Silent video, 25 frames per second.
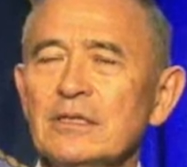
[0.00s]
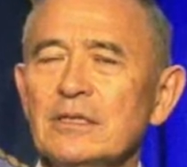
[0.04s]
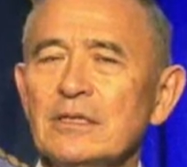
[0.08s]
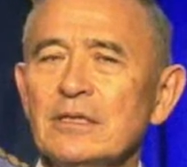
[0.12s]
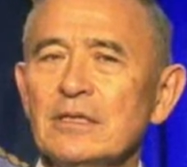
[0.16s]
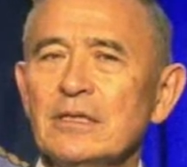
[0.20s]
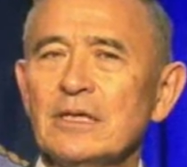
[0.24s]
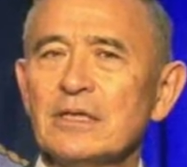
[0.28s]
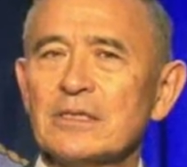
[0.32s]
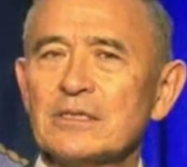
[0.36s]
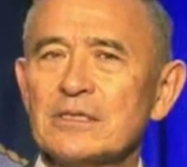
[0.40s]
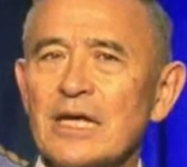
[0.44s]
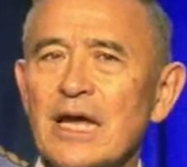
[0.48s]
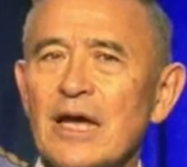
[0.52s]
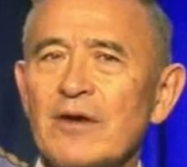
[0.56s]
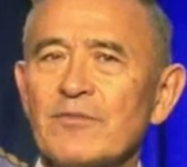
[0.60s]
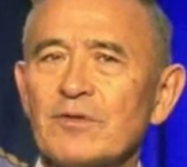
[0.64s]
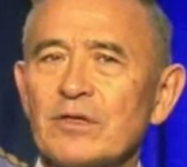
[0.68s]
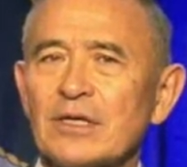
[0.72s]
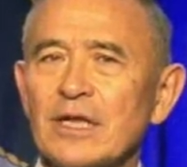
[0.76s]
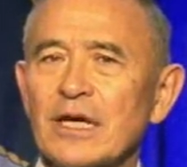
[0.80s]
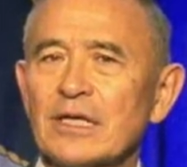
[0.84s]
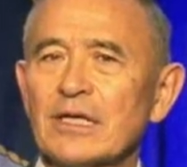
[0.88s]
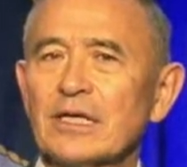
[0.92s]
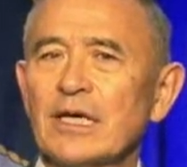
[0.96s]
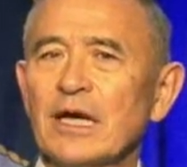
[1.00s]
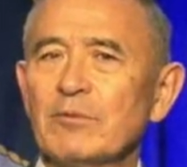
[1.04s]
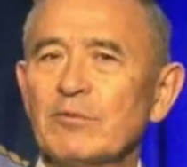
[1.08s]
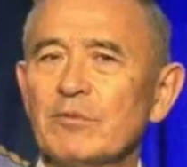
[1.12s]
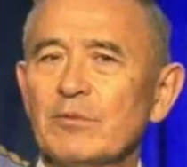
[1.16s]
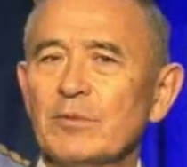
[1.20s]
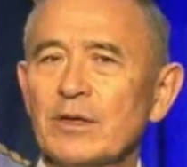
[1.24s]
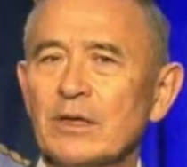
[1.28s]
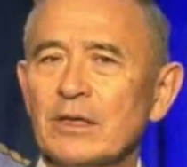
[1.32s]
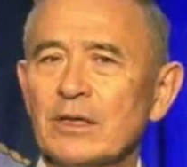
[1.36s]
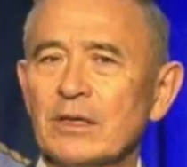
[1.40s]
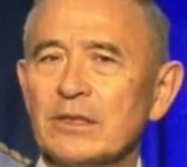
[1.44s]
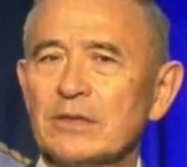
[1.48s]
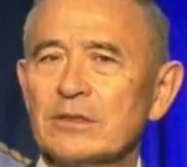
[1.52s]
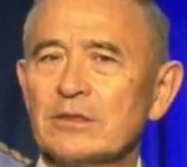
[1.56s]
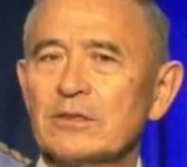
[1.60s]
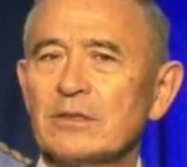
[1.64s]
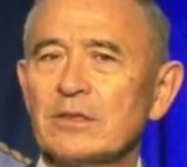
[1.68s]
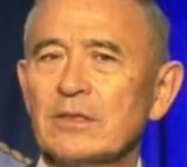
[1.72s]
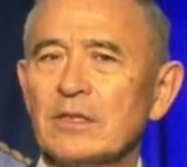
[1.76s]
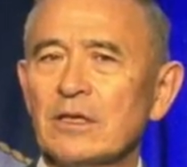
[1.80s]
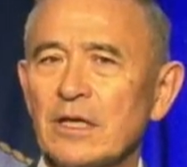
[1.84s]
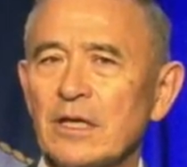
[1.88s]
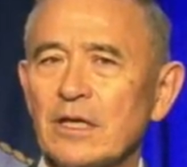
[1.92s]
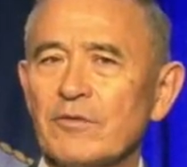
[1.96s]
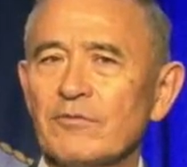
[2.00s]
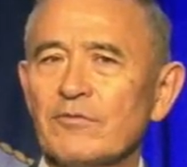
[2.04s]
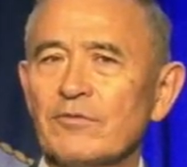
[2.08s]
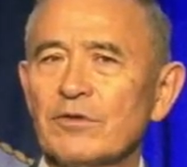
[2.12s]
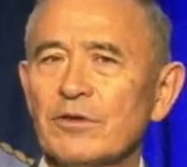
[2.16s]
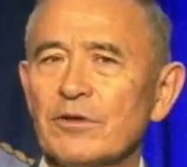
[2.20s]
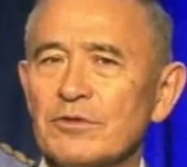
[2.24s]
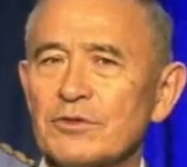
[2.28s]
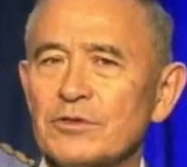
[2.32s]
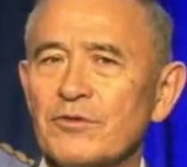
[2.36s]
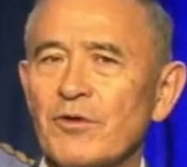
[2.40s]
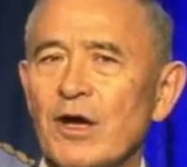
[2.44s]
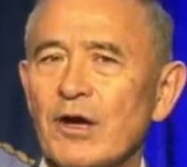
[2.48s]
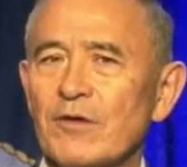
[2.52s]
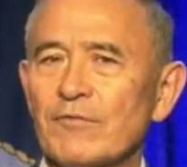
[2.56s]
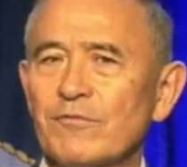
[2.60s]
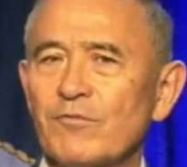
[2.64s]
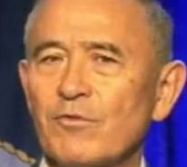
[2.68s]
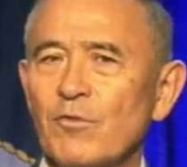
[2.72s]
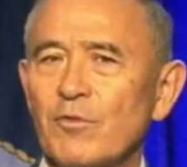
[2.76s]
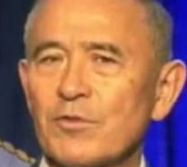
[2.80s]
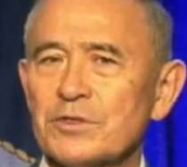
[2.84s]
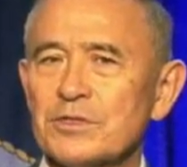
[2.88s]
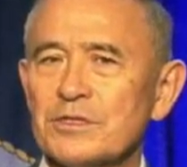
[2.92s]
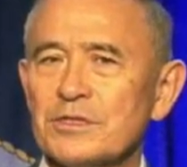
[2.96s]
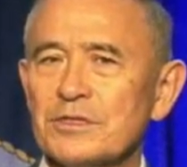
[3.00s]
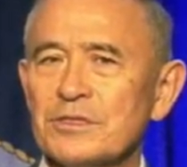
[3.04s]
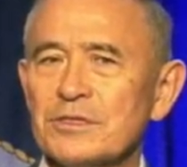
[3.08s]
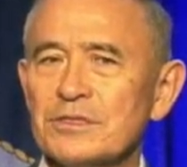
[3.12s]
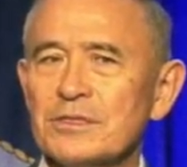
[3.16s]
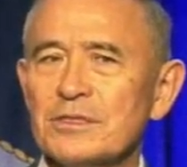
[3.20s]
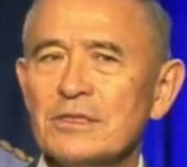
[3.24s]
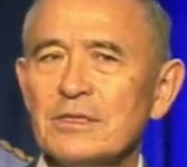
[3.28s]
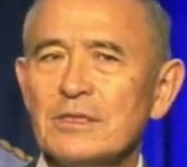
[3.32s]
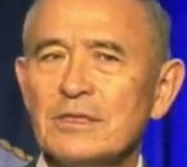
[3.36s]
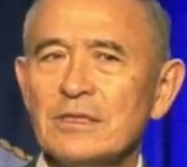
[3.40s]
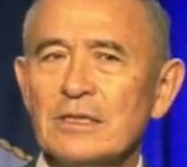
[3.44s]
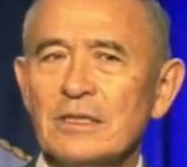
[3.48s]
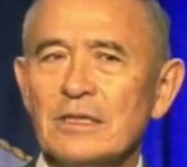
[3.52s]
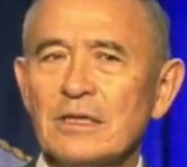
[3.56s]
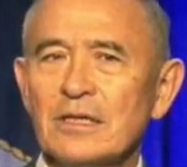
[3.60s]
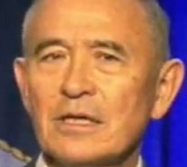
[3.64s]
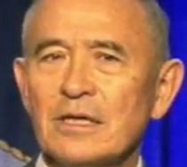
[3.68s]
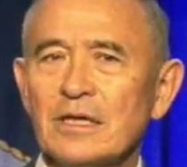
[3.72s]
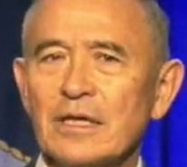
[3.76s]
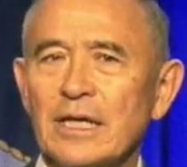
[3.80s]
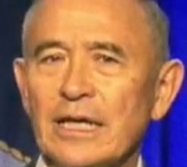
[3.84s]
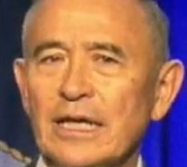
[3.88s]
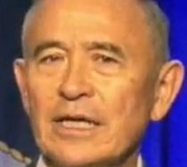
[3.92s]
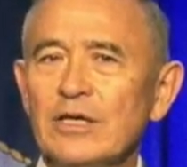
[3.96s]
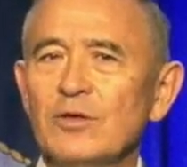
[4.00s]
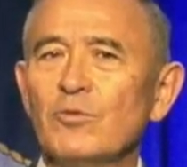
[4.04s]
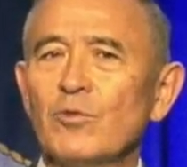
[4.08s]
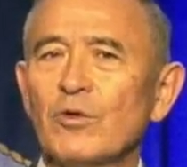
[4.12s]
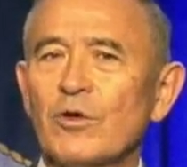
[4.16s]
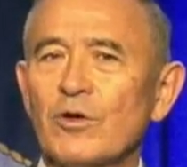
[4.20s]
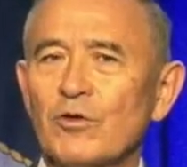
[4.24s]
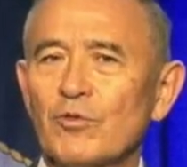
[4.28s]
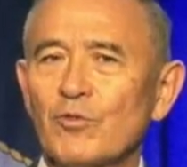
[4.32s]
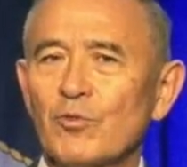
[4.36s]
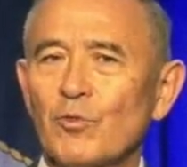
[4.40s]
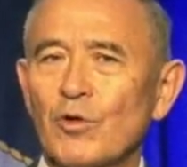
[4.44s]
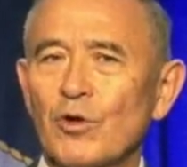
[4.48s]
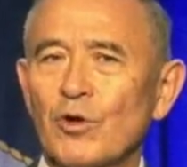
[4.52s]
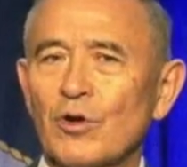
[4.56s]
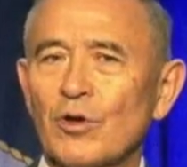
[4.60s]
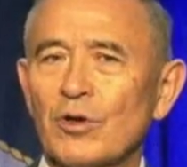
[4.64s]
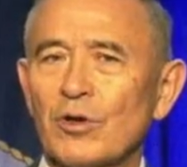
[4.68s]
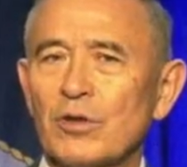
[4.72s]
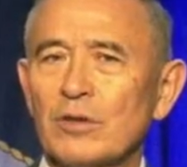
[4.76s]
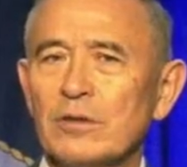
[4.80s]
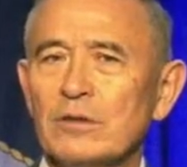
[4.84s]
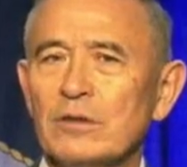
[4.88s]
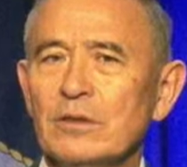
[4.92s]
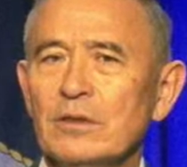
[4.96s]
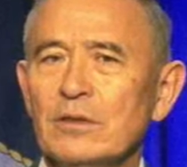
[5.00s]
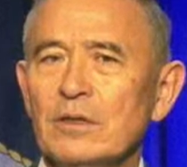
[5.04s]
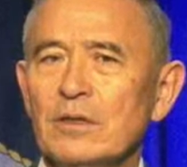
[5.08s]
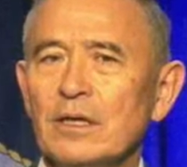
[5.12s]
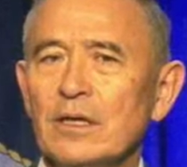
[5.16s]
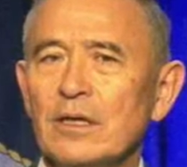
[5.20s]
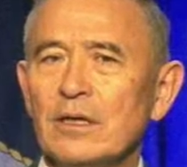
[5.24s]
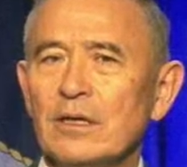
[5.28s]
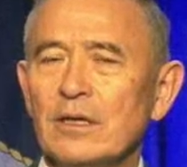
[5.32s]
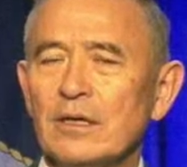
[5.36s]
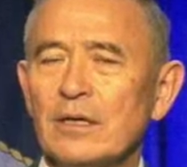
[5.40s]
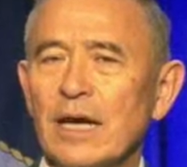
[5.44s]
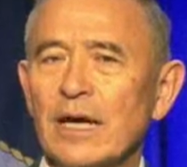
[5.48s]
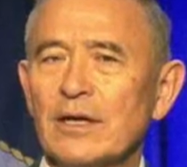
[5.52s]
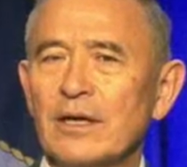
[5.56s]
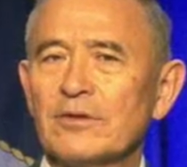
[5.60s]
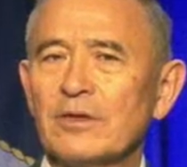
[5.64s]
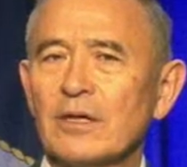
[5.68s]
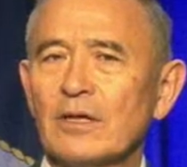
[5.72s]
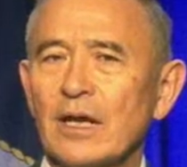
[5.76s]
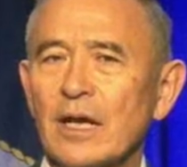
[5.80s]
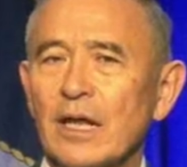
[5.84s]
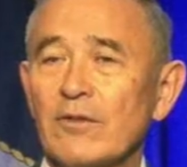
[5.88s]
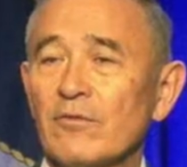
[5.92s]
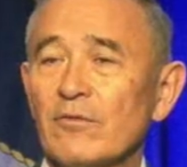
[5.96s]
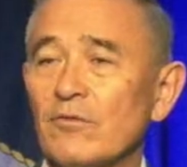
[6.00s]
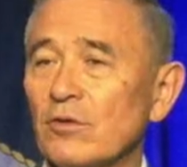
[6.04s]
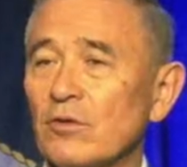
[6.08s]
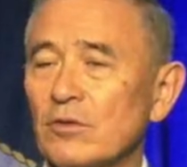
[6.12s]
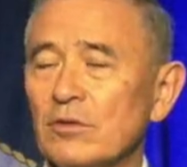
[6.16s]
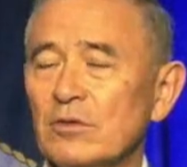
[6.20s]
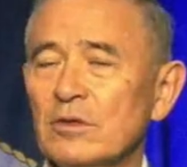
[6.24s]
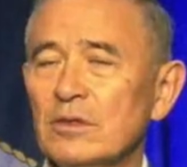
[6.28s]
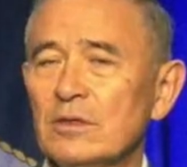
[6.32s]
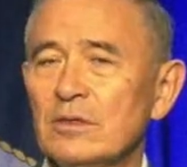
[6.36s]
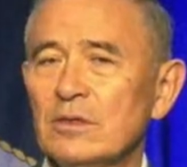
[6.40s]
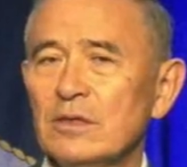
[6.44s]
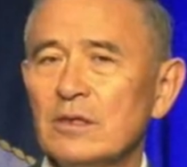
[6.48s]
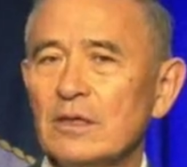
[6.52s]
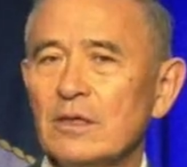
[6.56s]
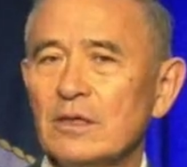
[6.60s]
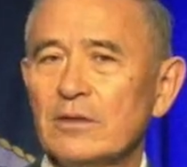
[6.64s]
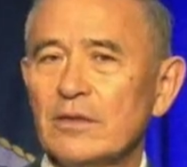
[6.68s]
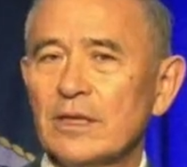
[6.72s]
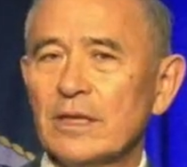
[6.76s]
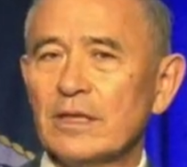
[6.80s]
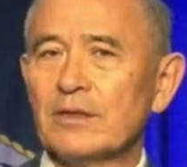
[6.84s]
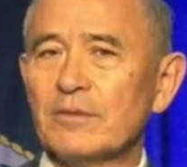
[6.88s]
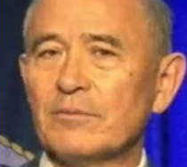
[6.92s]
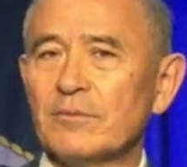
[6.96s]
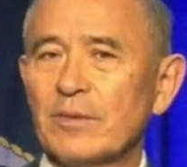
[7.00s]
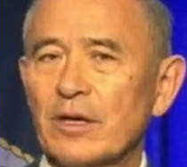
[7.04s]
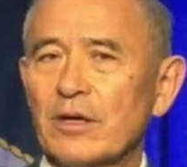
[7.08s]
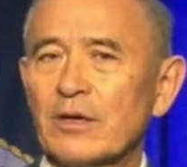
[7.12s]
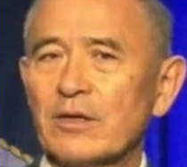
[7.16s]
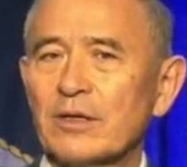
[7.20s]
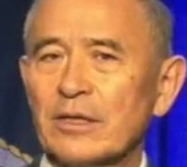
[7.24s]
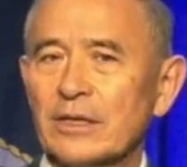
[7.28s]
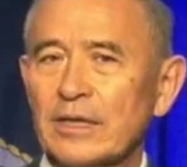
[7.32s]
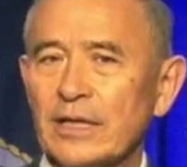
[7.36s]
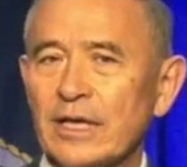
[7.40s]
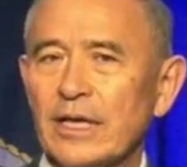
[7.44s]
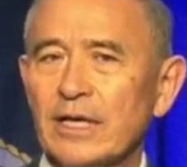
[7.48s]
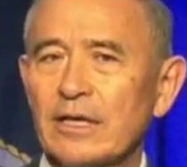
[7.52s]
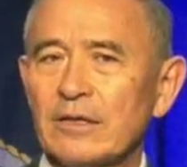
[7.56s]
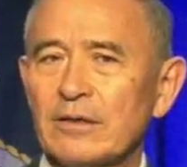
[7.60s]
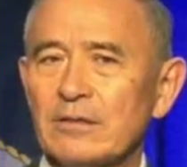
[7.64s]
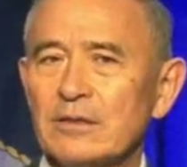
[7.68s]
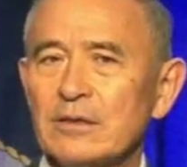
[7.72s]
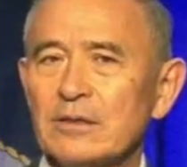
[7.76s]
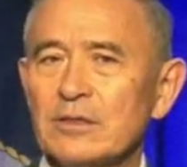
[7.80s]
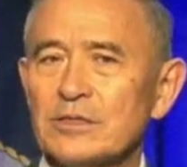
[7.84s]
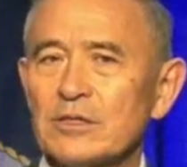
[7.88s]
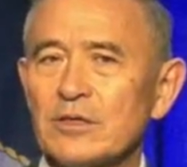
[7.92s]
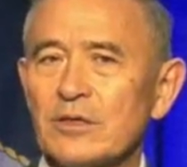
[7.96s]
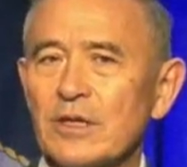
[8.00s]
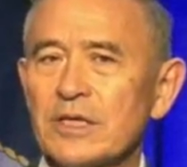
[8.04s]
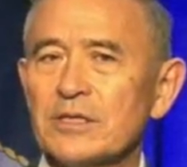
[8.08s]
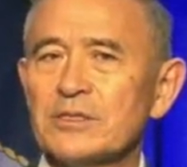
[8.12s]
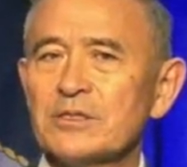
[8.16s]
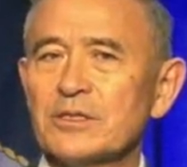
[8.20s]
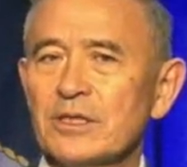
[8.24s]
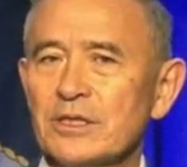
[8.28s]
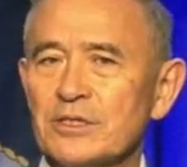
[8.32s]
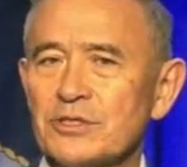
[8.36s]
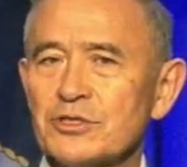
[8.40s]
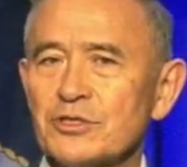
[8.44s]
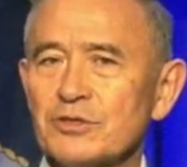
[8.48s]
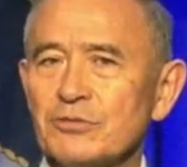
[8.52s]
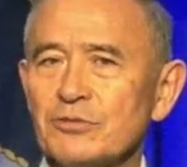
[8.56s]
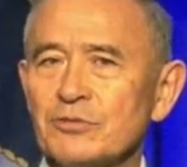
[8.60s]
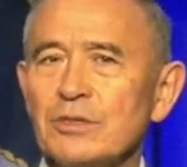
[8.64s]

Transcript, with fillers: as having that capability to deliver those ground forces uh, anywhere in the world uh, at the level uh, that America can. So that's an issue.